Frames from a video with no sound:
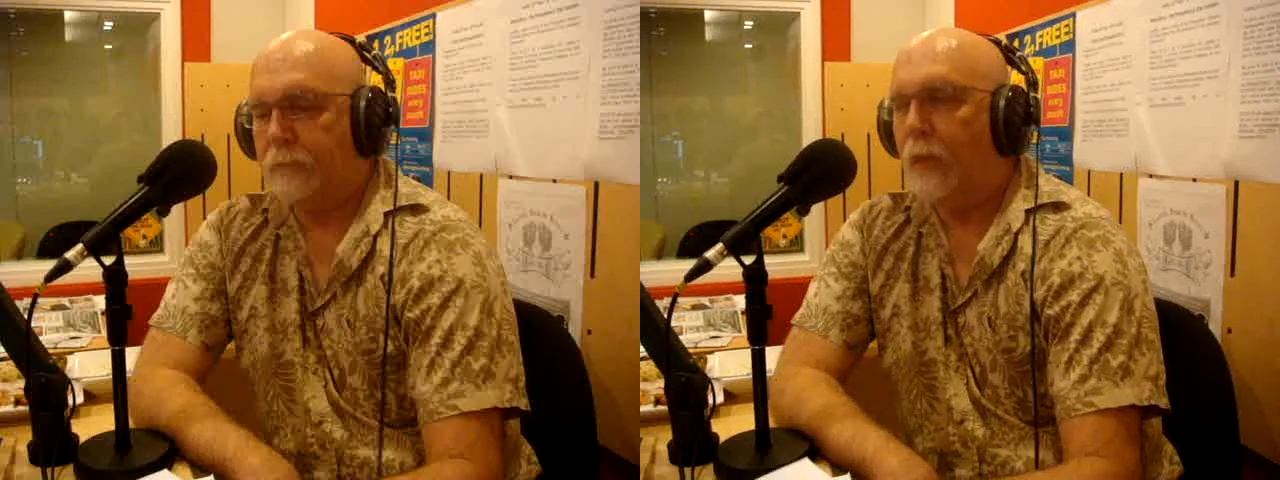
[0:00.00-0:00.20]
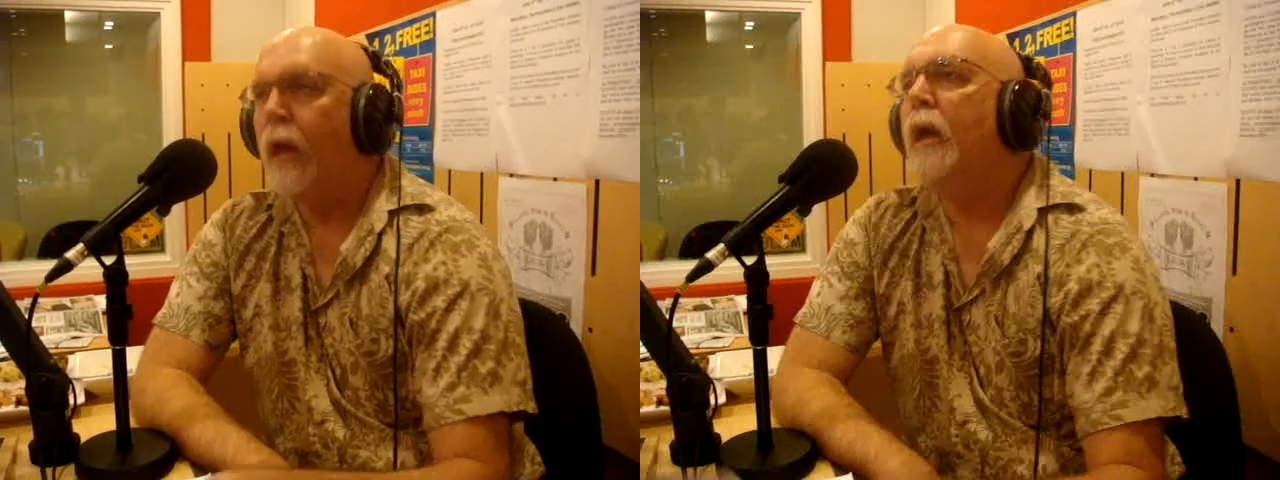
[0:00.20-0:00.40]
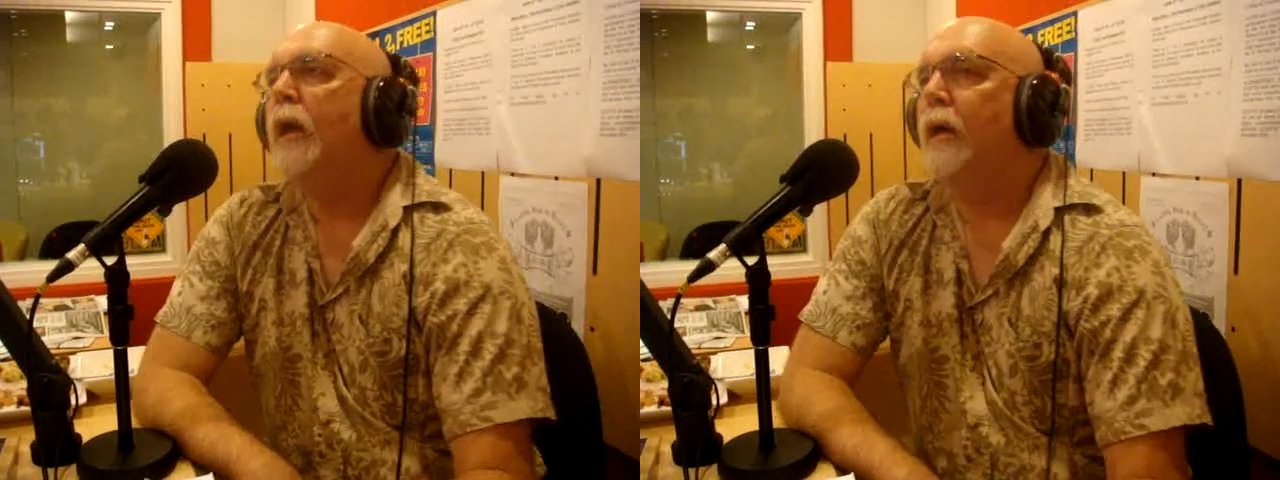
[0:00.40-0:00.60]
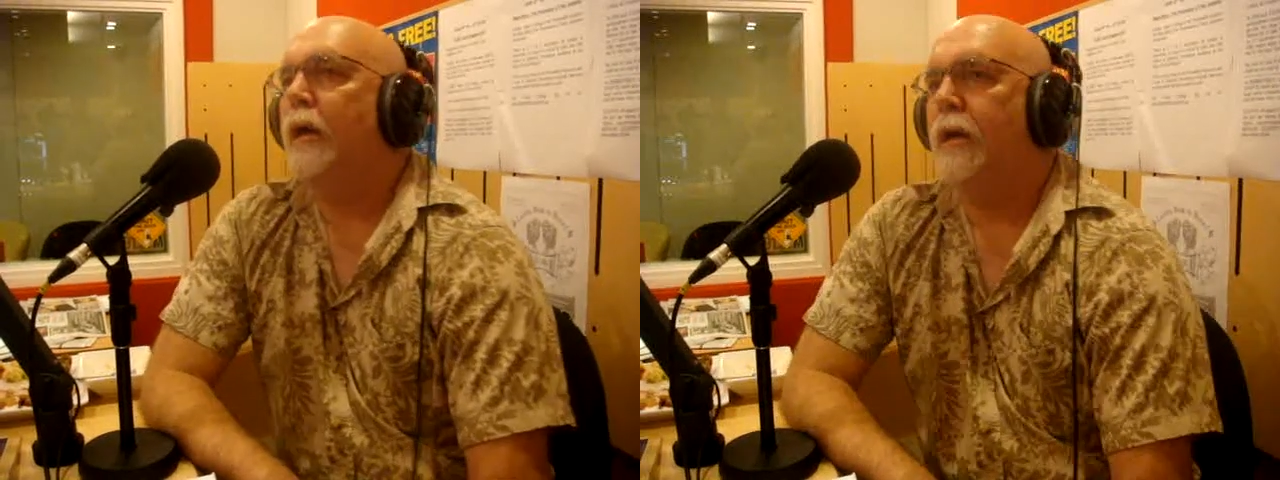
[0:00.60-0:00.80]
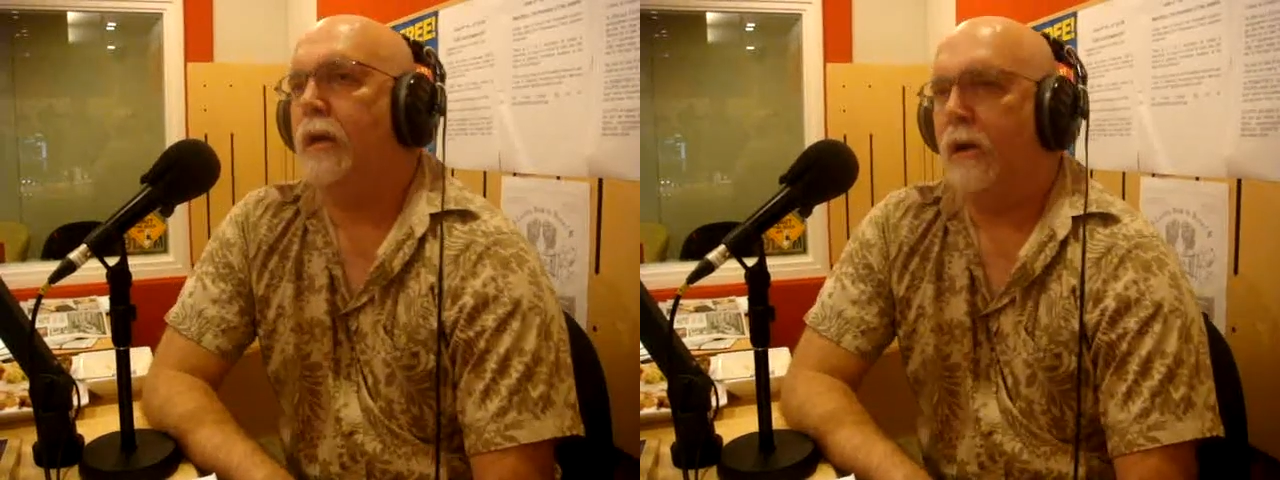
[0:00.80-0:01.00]
Ah, so what's
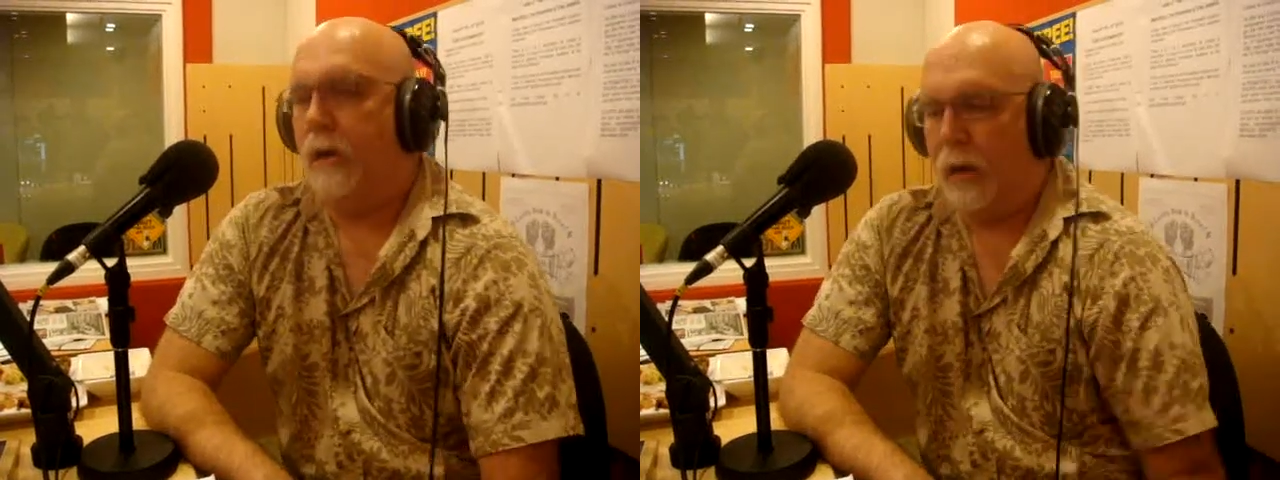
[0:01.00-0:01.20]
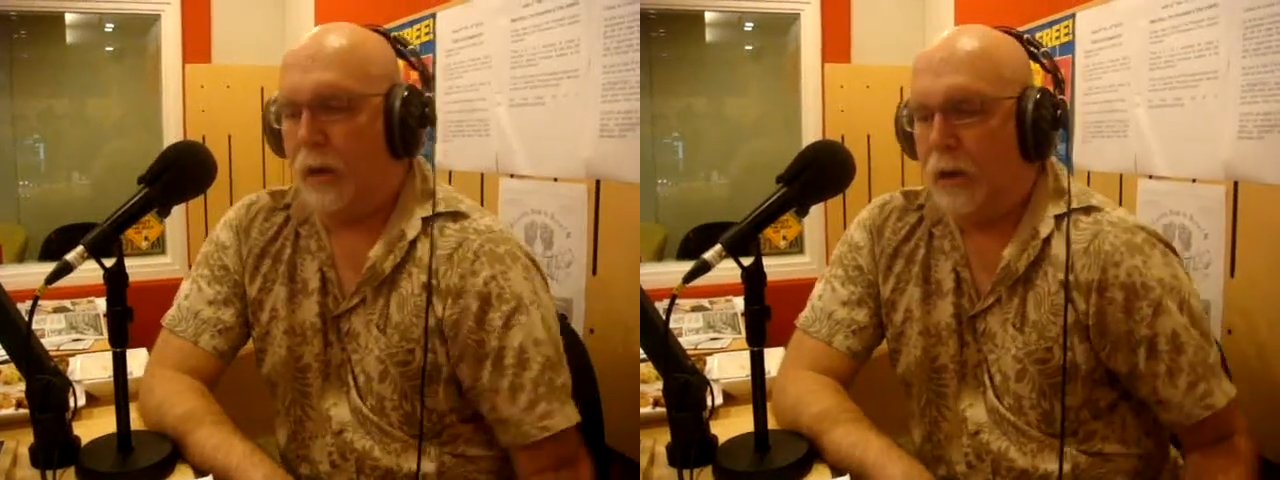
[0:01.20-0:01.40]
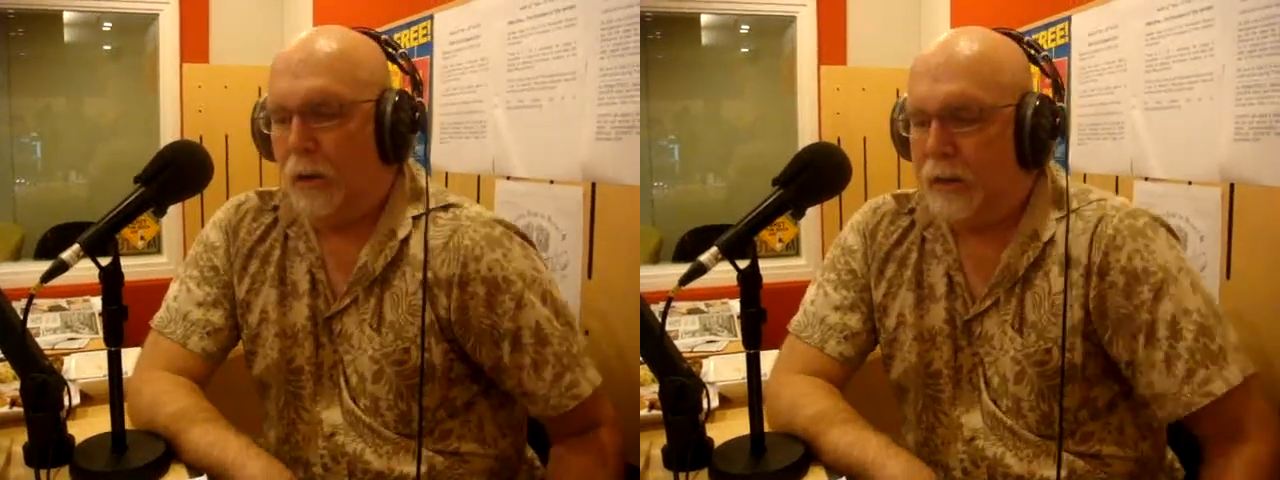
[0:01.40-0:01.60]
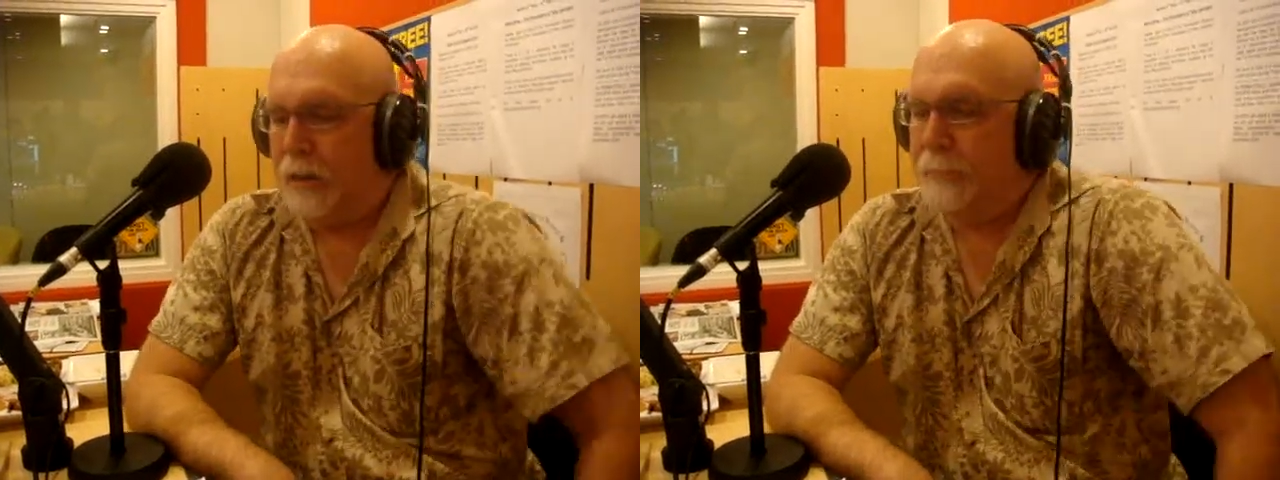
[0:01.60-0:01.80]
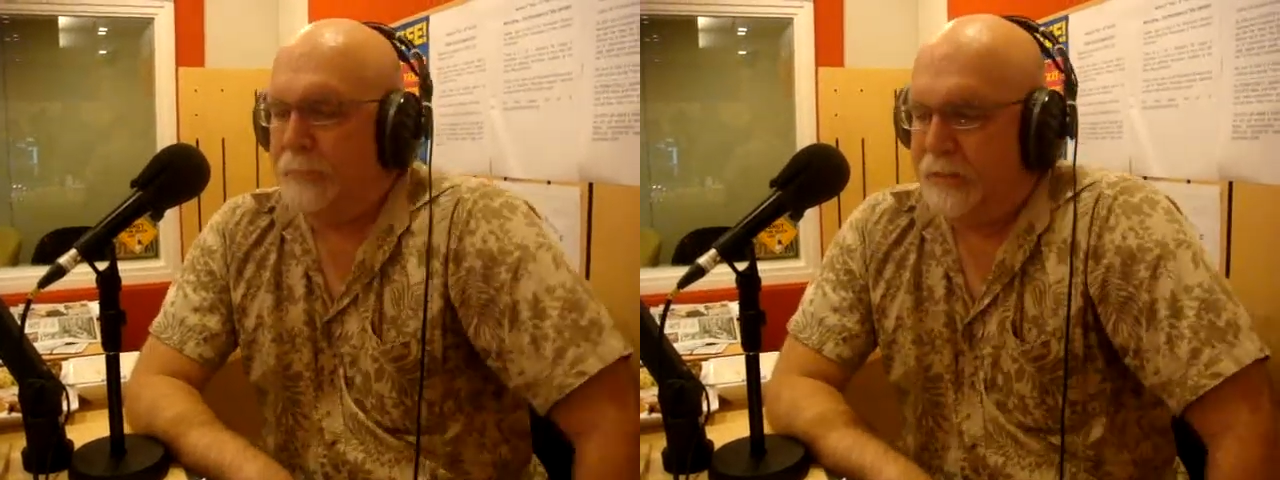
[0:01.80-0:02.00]
new at Botak Jones? Okay,
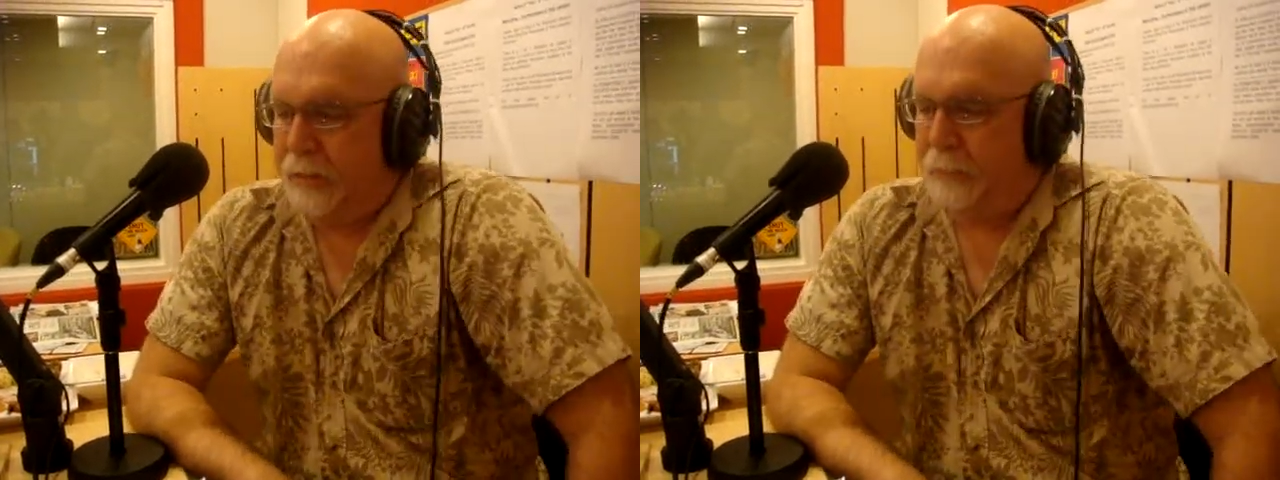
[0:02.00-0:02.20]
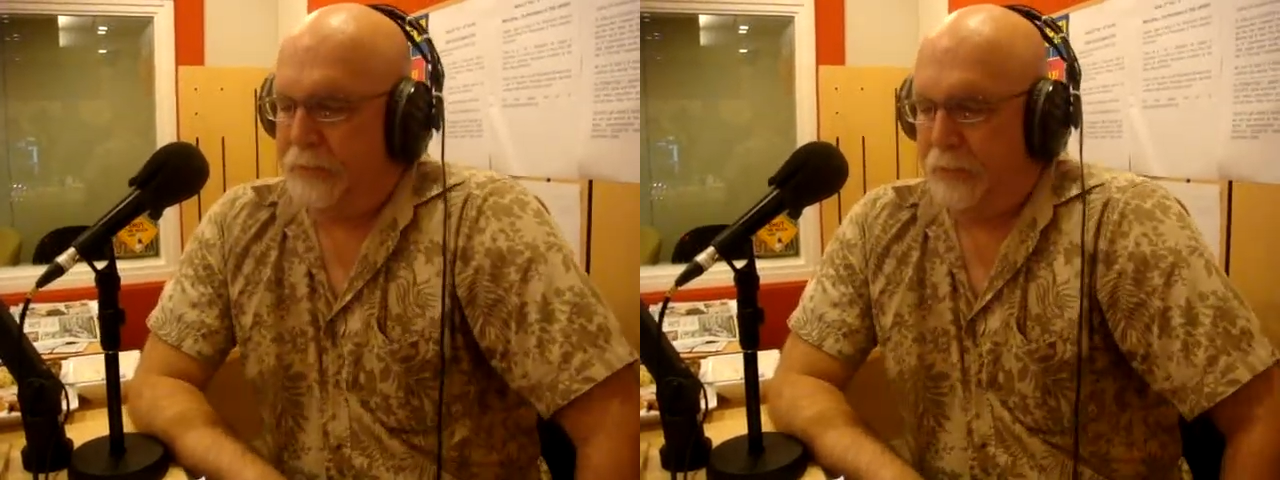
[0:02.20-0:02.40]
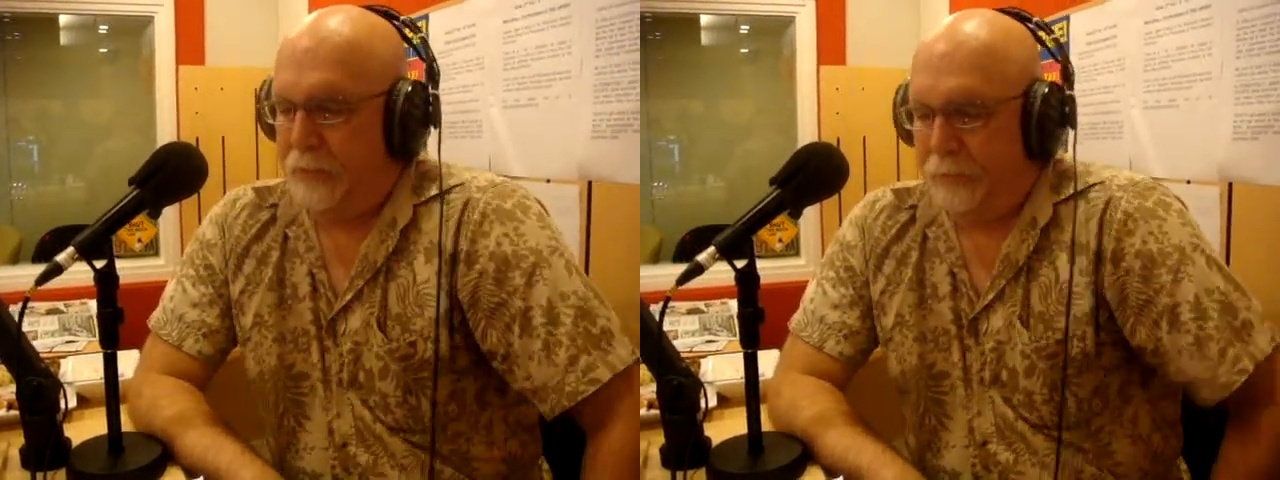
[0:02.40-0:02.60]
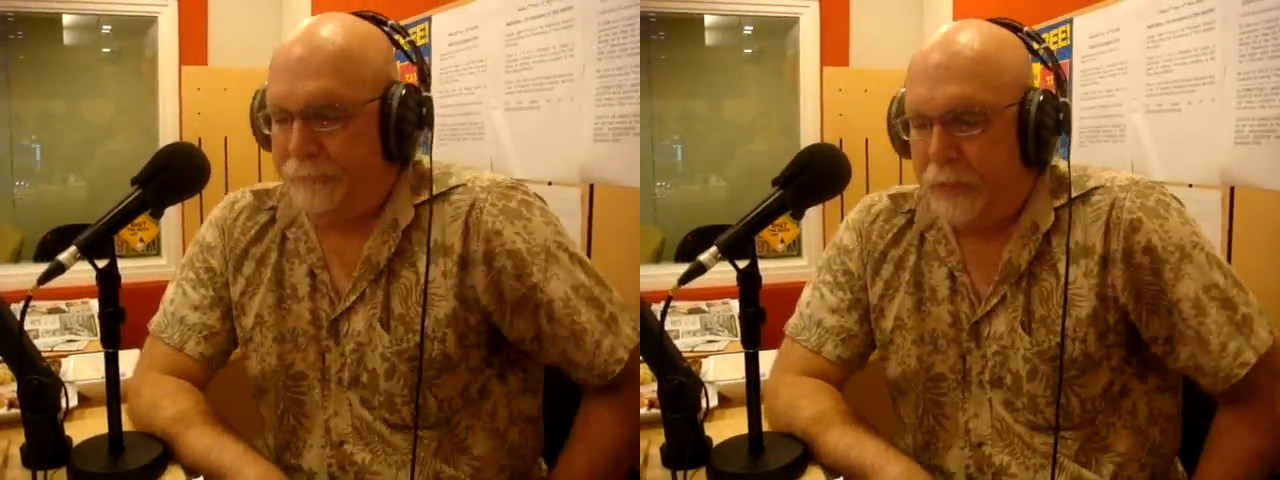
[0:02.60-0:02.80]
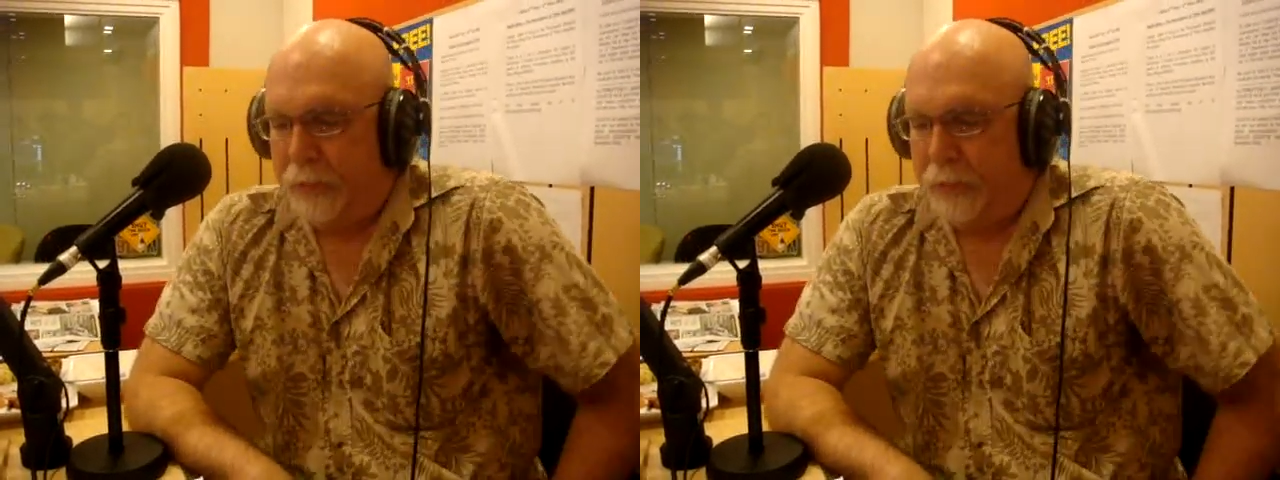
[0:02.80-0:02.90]
let me tell you what's new.